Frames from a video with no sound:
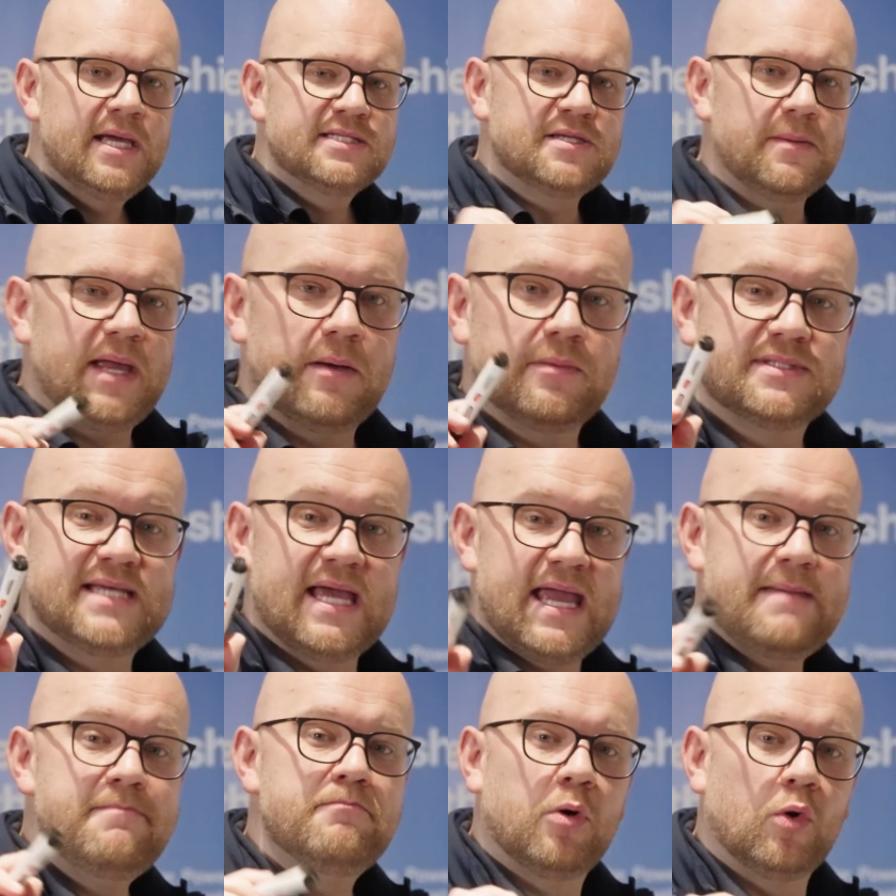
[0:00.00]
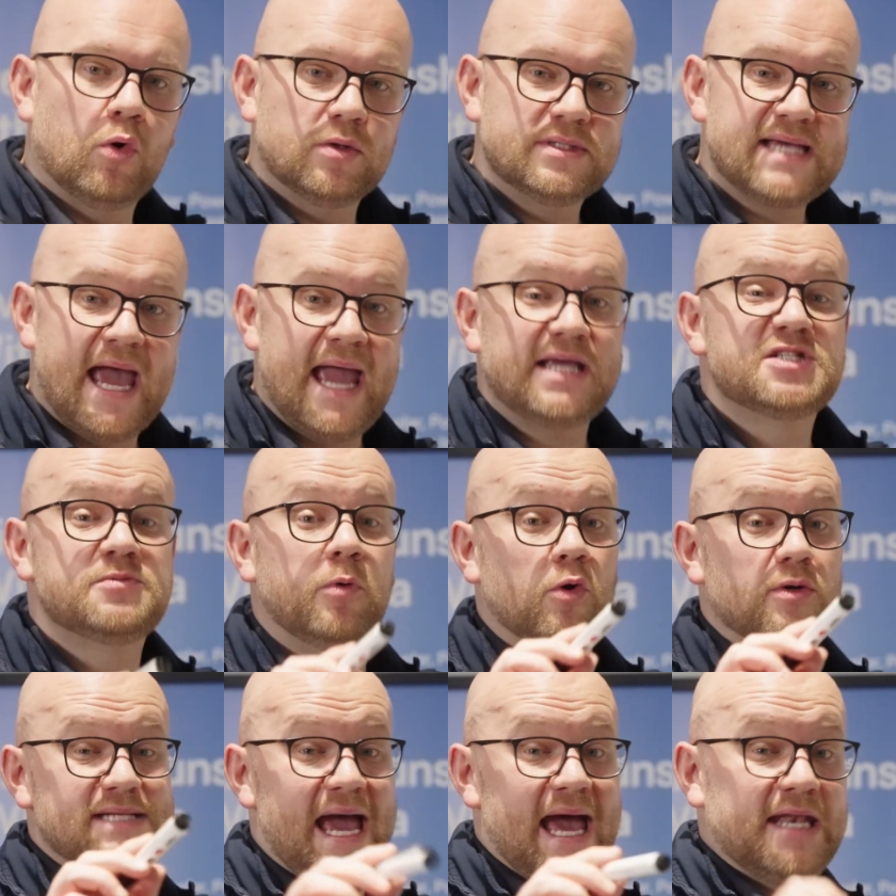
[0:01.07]
to be able to import,
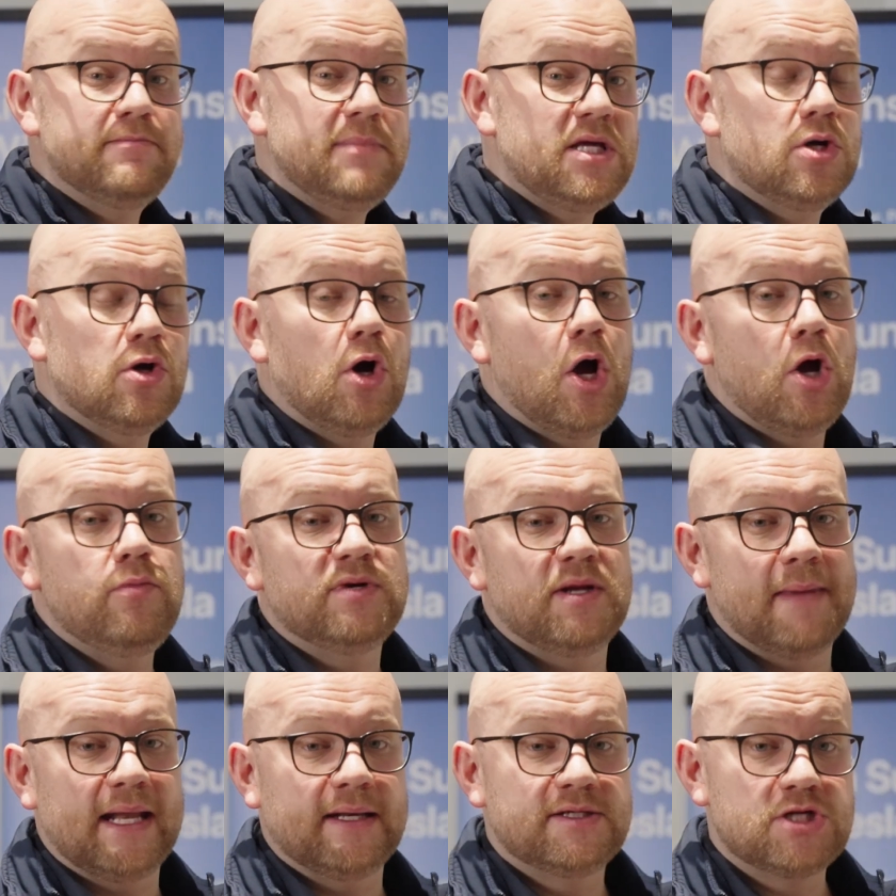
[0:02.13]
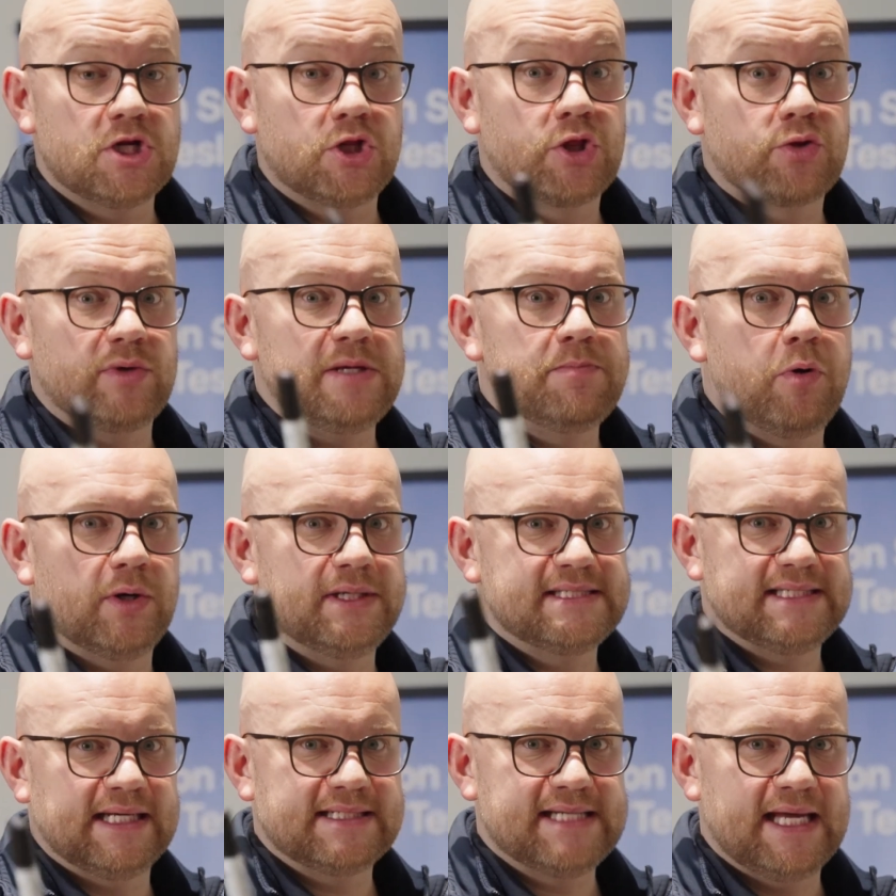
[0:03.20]
export, and meet your home demand to
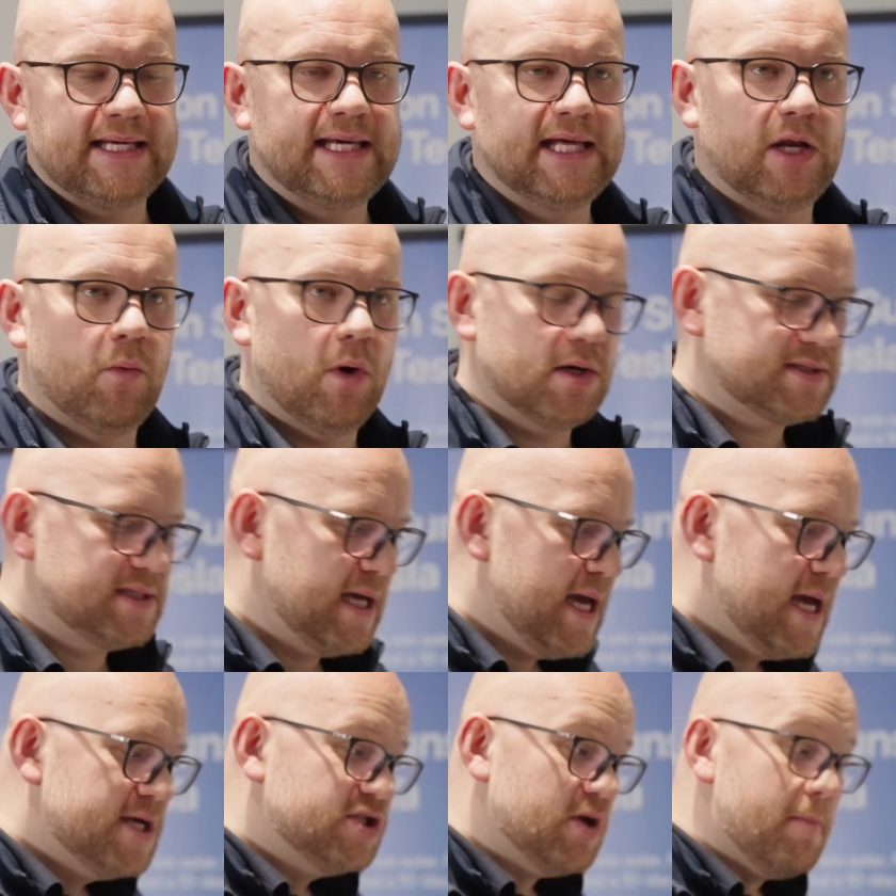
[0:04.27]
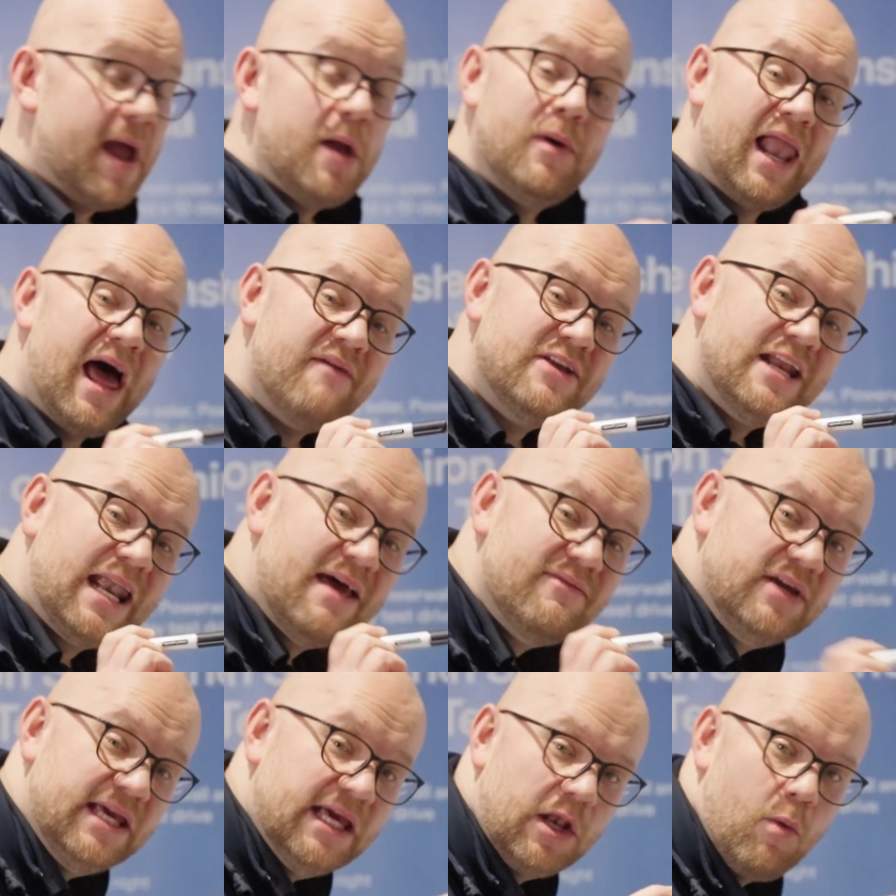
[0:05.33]
3.68 kilowatts. So it may well have an
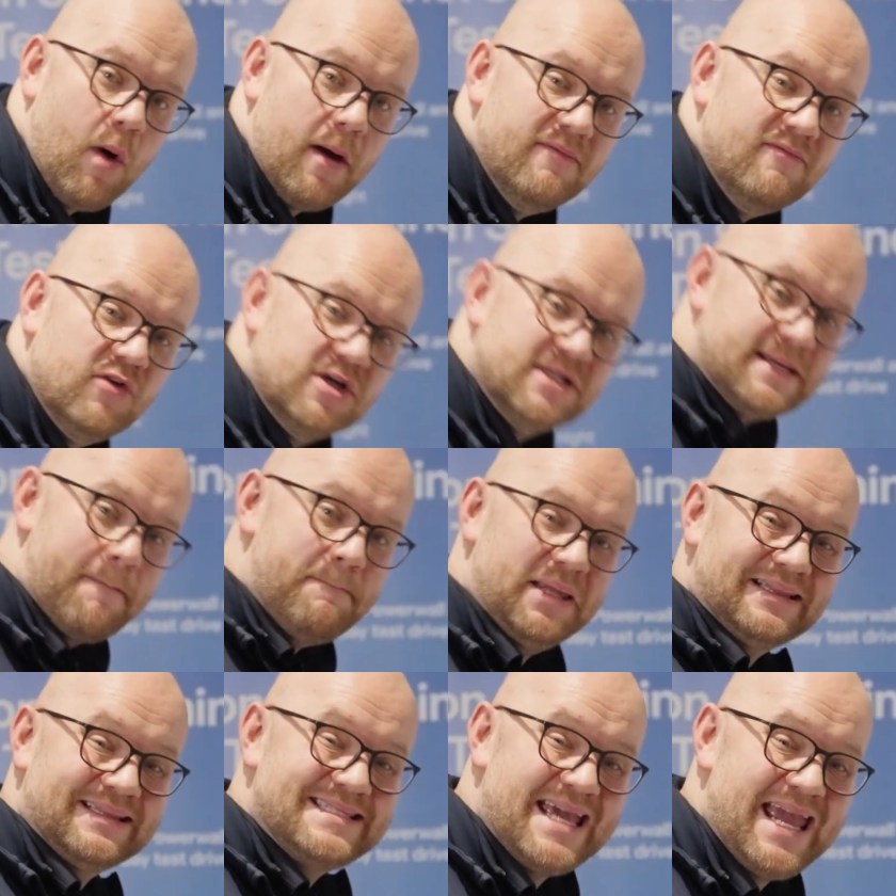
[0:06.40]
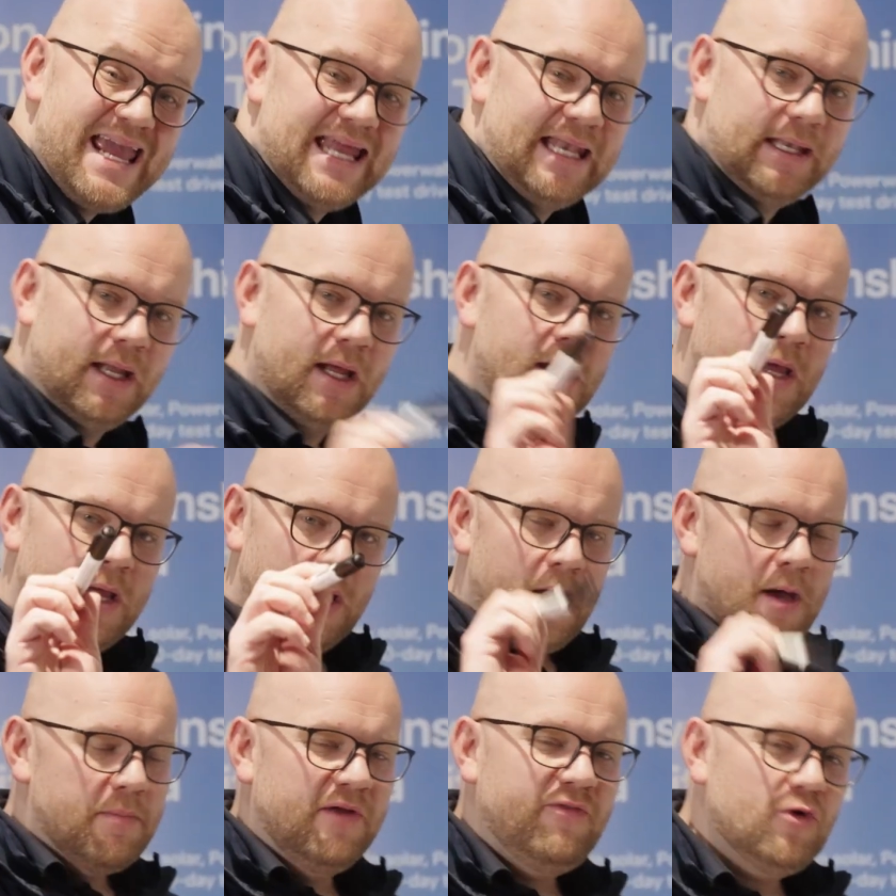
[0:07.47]
11 kilowatt inverter built in,
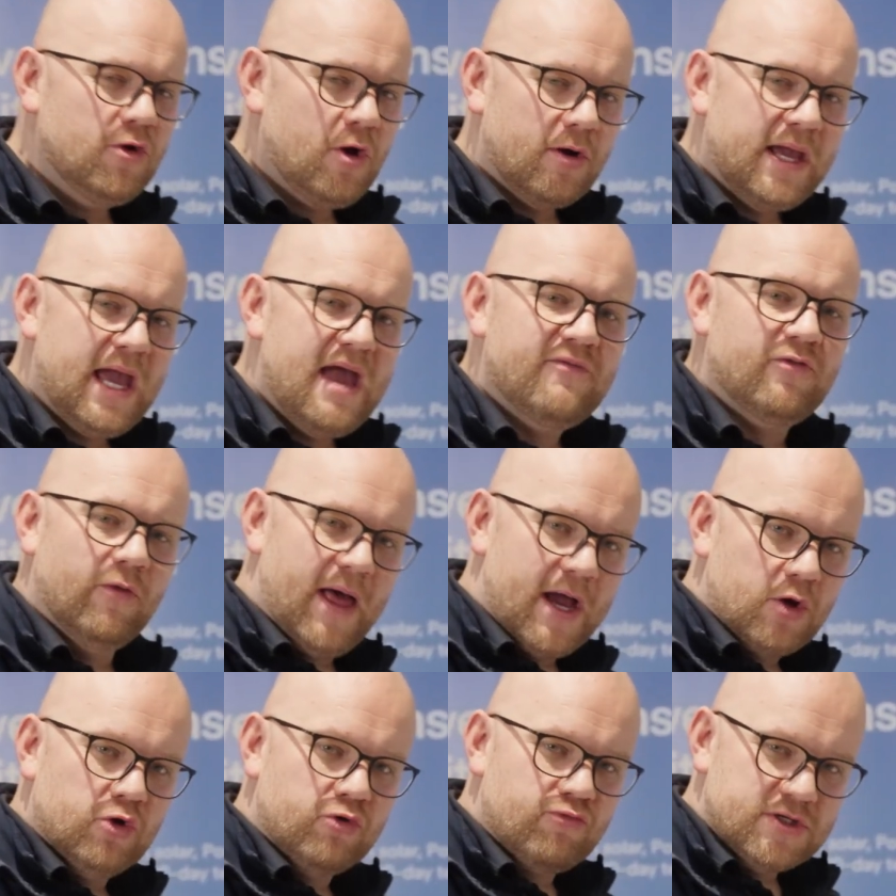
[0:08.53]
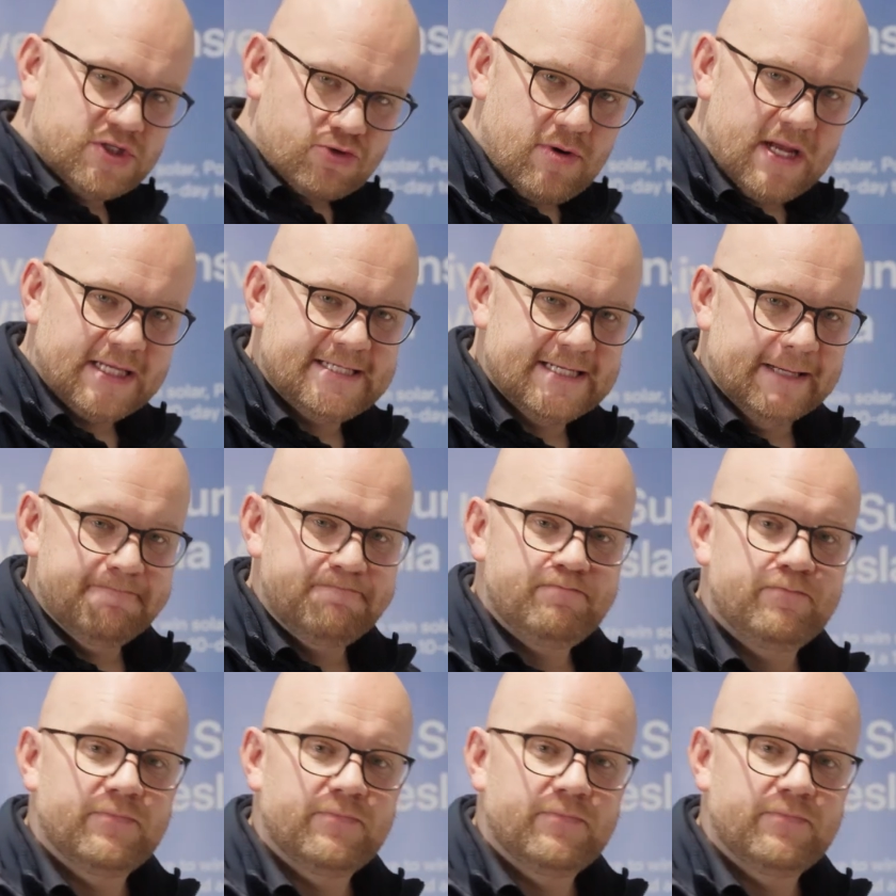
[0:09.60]
but if you're not careful, that could restrict it.